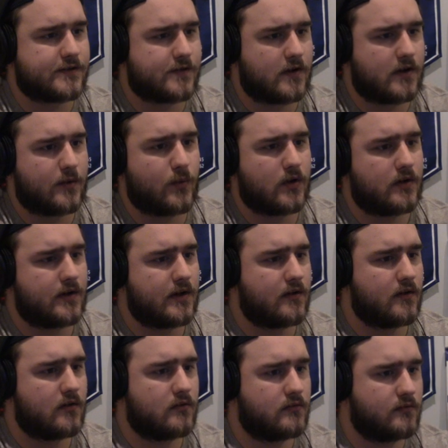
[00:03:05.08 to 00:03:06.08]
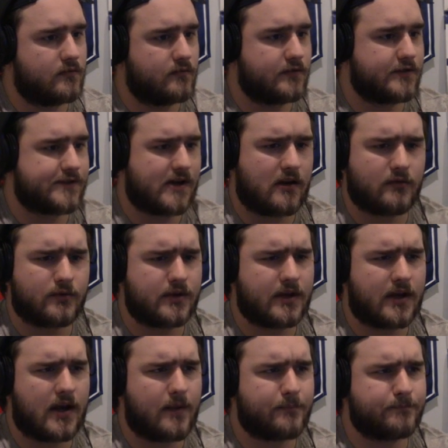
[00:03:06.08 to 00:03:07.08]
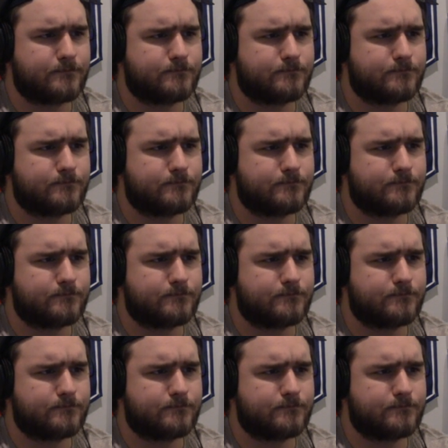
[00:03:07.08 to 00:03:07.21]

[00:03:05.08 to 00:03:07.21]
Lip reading: are anywhere near the salary cap.